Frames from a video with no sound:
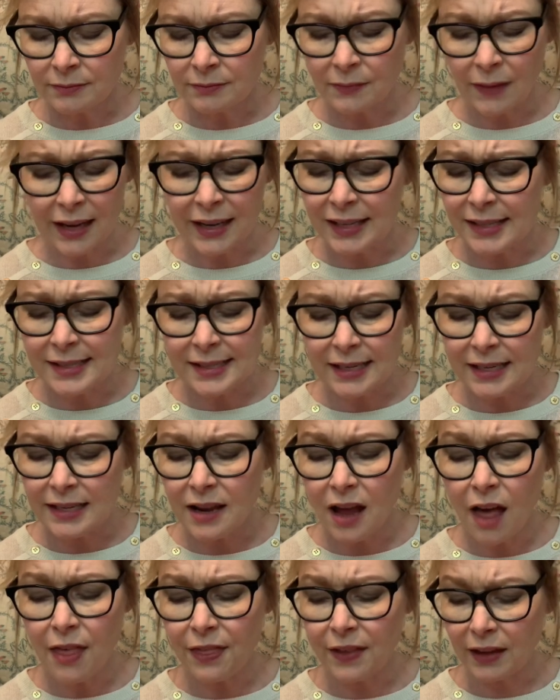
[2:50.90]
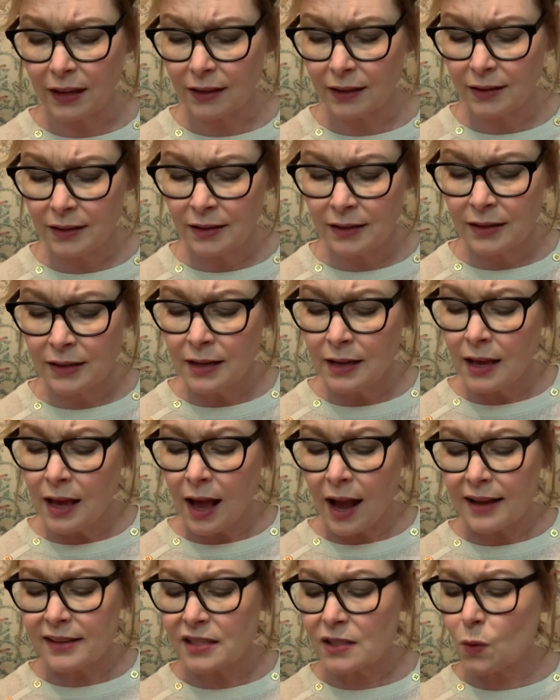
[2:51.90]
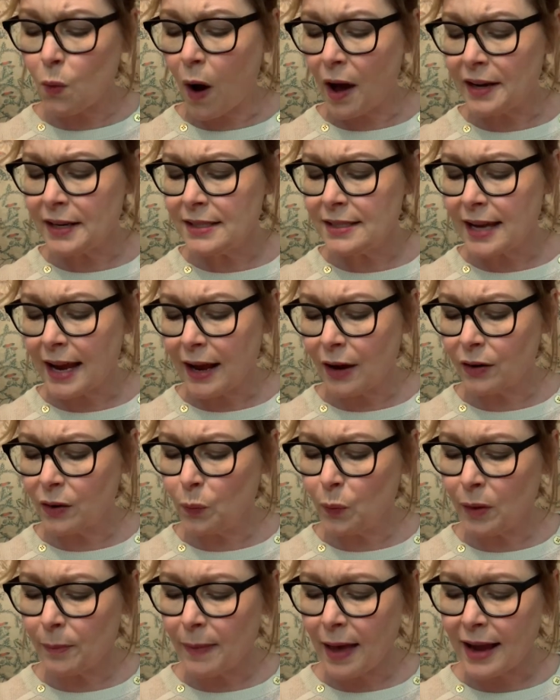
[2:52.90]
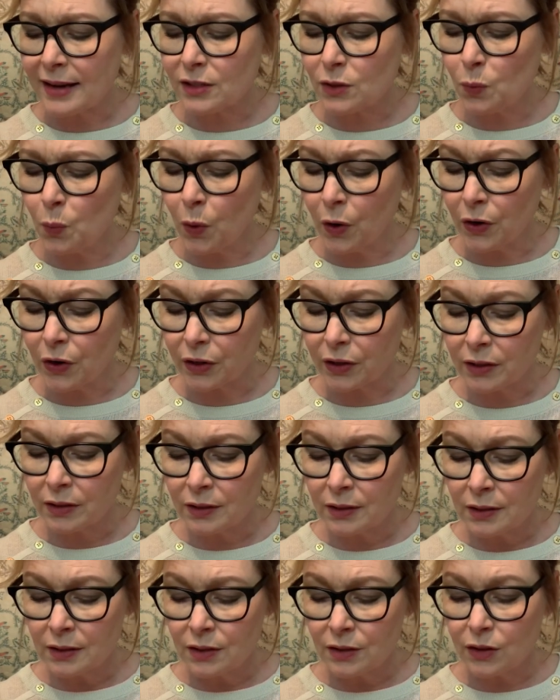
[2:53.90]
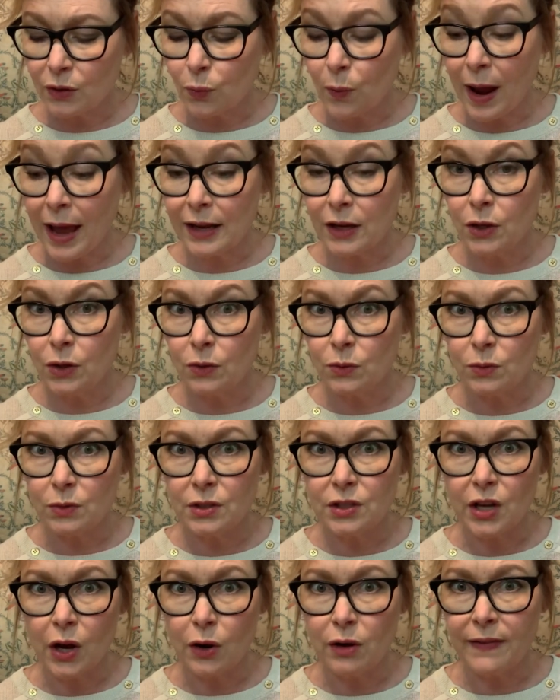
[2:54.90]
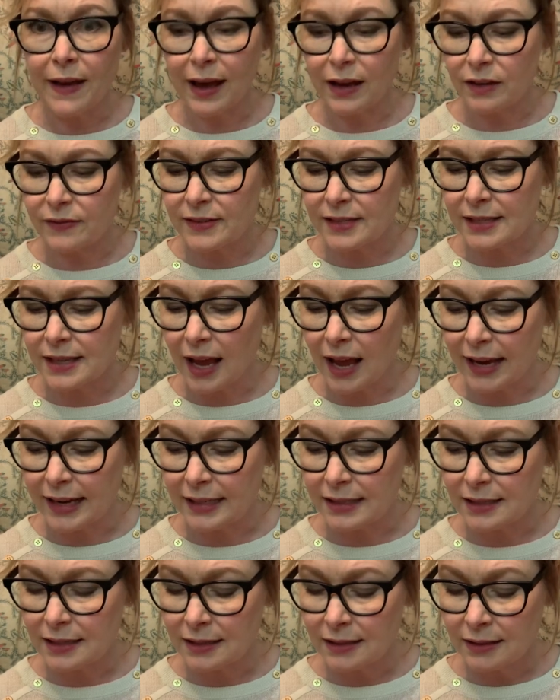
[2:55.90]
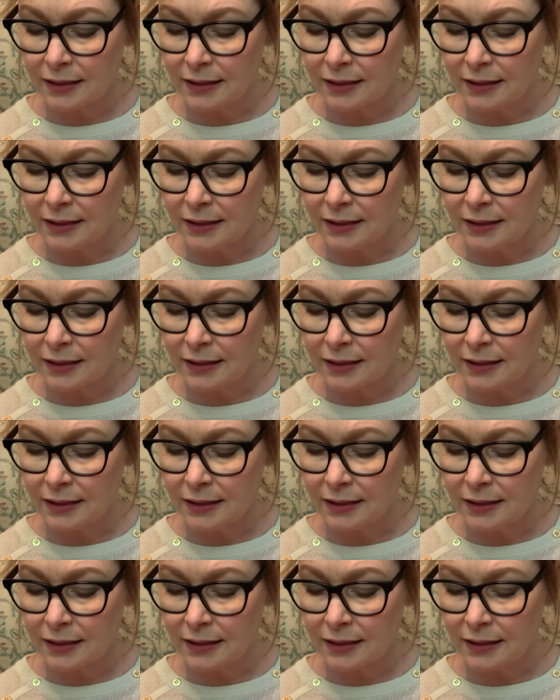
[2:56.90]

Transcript: I could see nothing. I squatted down and went back to work. The raccoon dove out of sight.